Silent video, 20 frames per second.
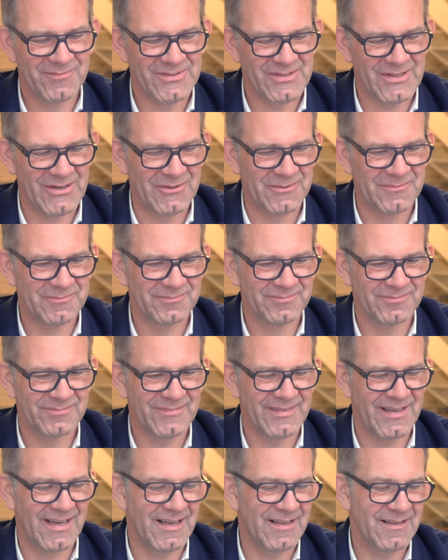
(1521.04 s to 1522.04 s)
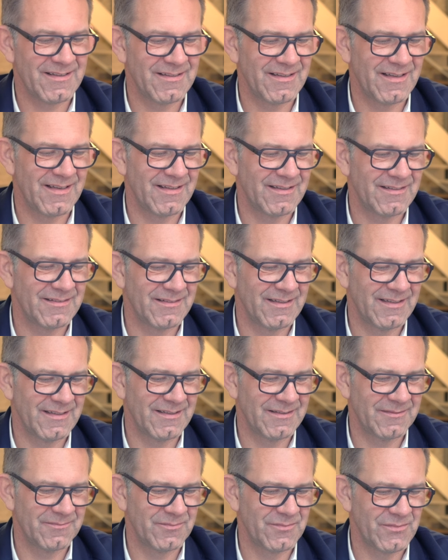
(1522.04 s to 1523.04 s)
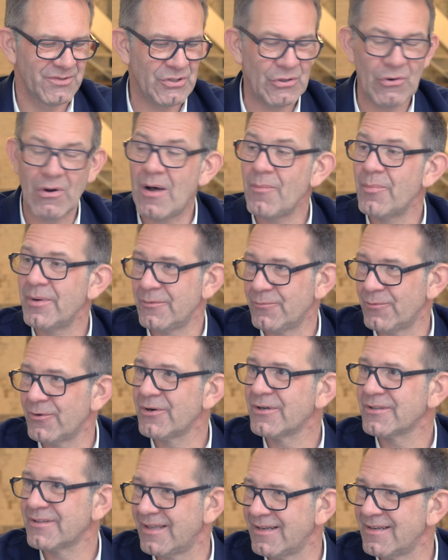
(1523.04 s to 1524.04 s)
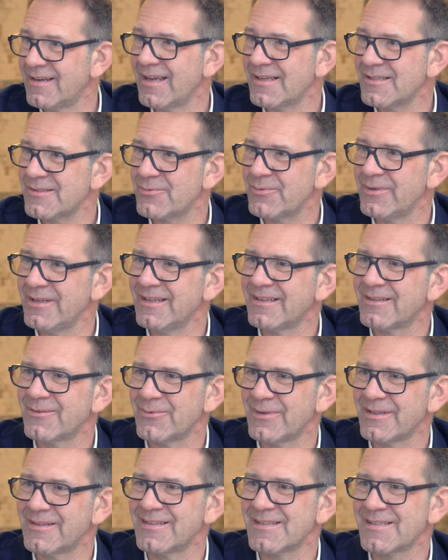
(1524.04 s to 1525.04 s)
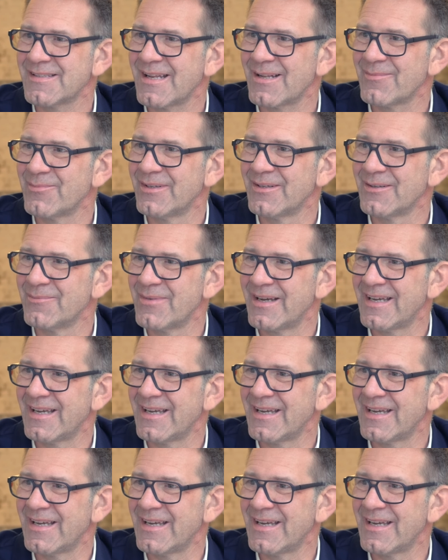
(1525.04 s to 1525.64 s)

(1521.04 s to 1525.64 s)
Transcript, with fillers: so I'll, I'll um, show up at work then next week with this helmet on. Uh,